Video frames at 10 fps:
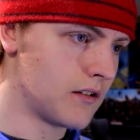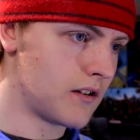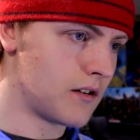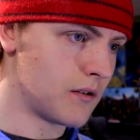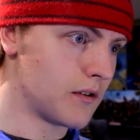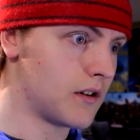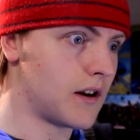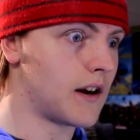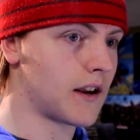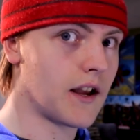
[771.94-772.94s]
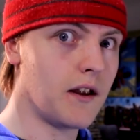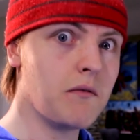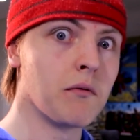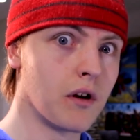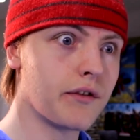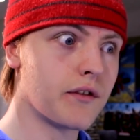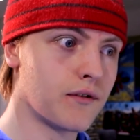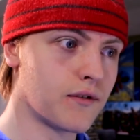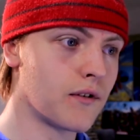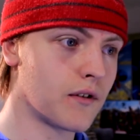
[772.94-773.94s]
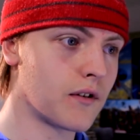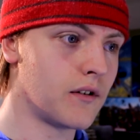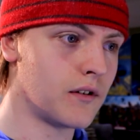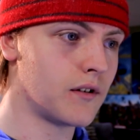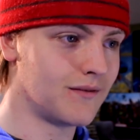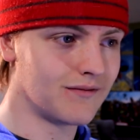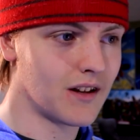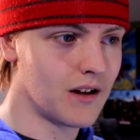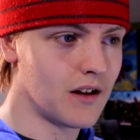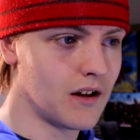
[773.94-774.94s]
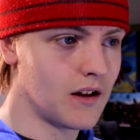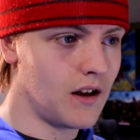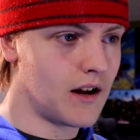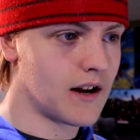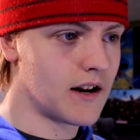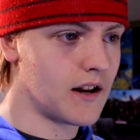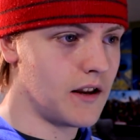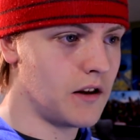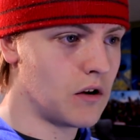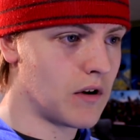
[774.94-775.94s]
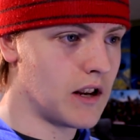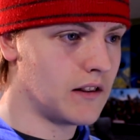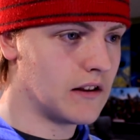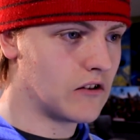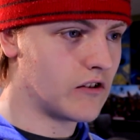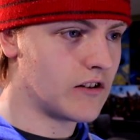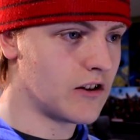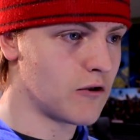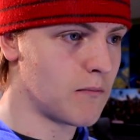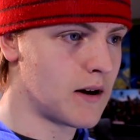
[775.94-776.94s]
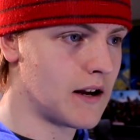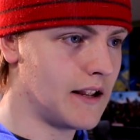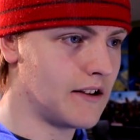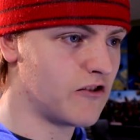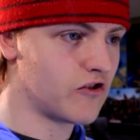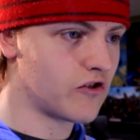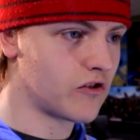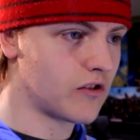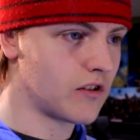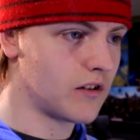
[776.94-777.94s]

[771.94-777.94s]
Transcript: So, again, with the circle, I gotta ingrain this into your minds.